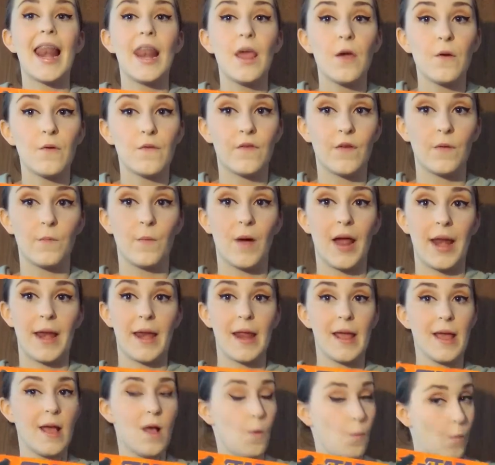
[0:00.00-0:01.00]
Hello everyone,
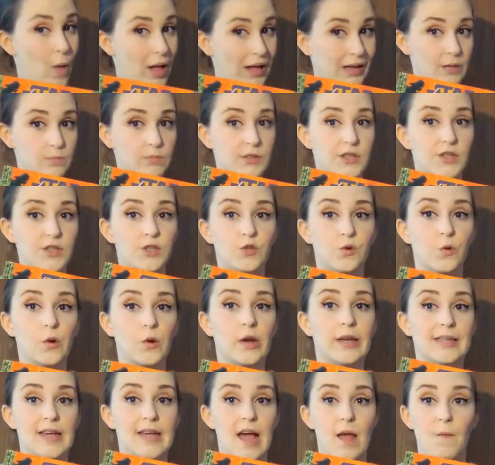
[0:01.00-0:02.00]
welcome to
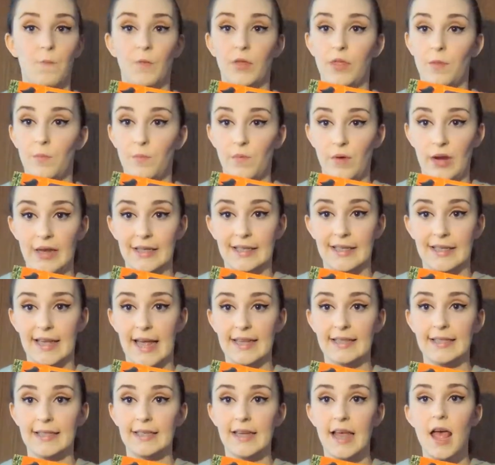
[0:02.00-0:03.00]
Story Time with the
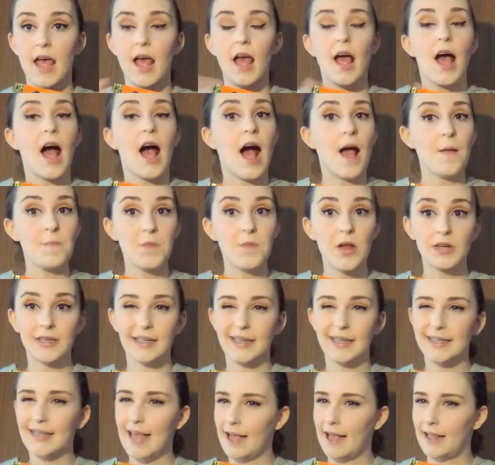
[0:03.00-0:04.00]
Princess. I'm
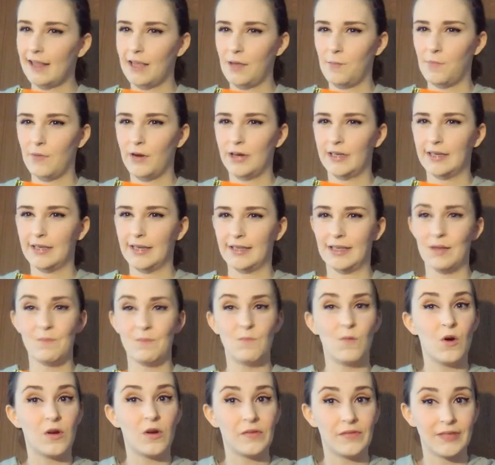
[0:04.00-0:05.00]
not exactly a princess,
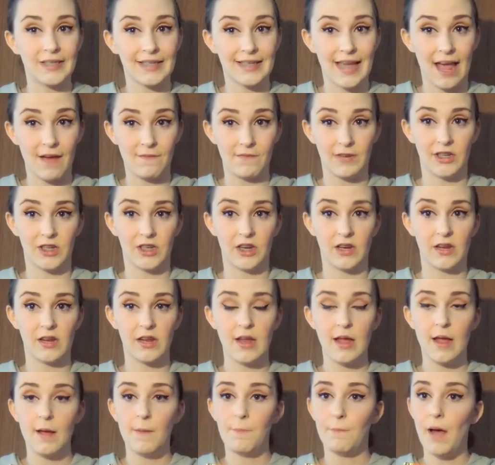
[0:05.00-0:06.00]
I'm more of a scavenger,
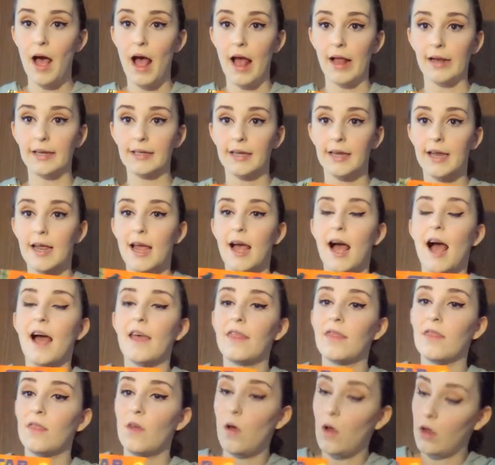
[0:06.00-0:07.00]
but
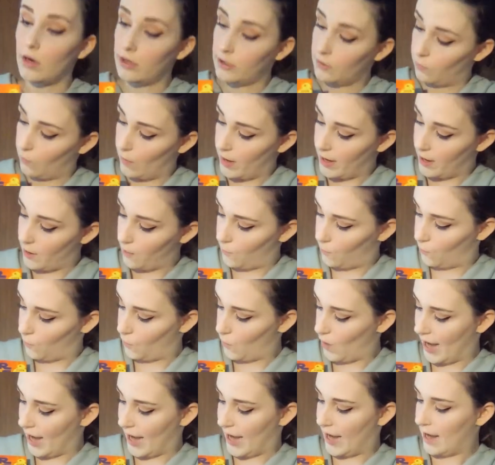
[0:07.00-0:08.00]
I thought we could
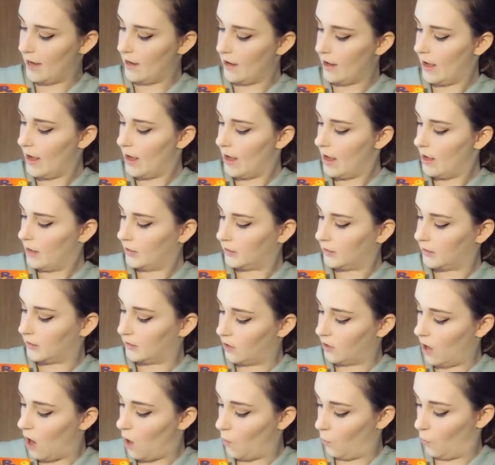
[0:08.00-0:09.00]
read
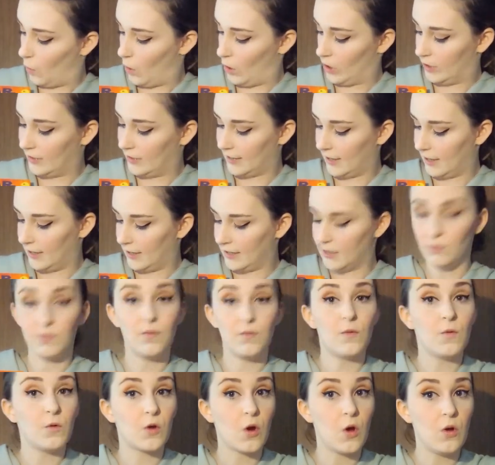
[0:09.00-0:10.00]
Star Wars A
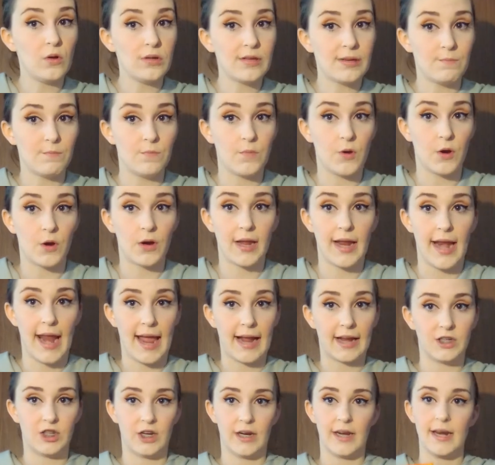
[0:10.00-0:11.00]
Little Golden Book
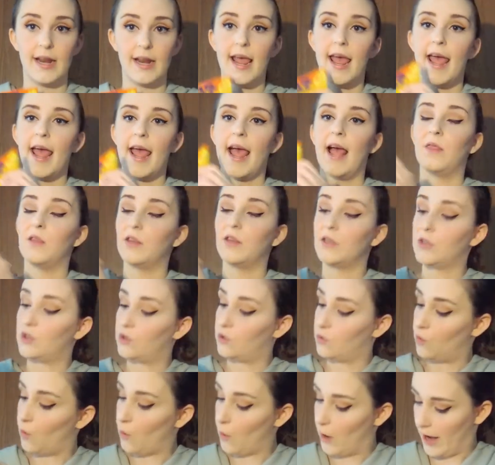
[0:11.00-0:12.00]
Collection, and the
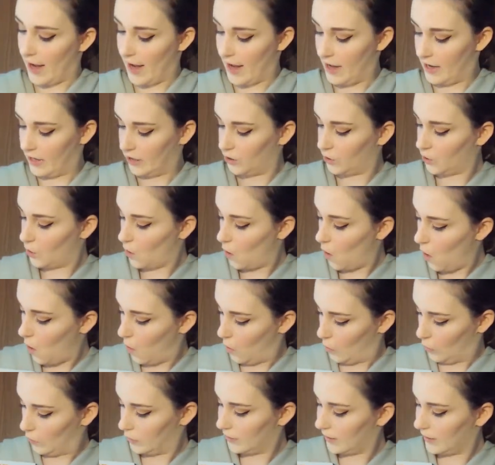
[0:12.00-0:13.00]
story is
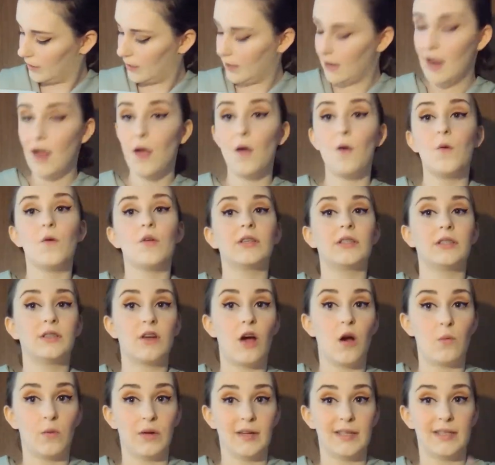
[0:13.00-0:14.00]
called
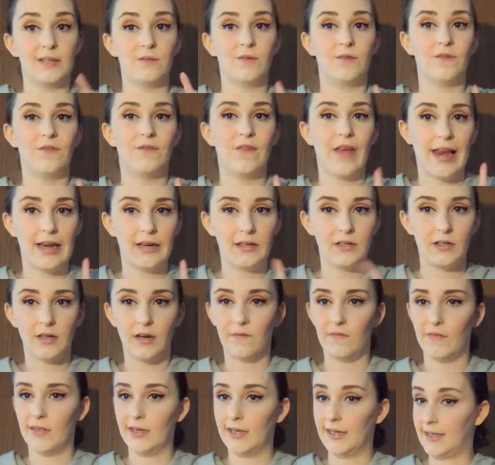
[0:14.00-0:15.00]
Star Wars Revenge
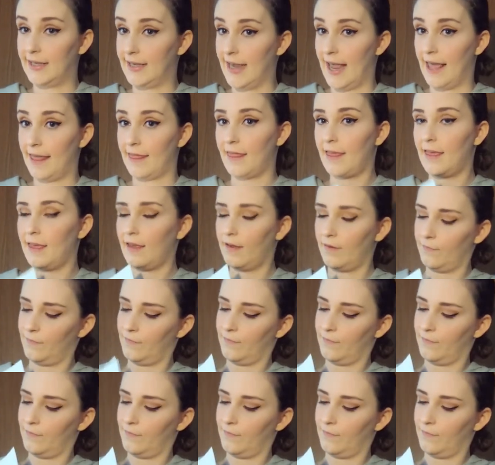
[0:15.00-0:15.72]
of the Sith.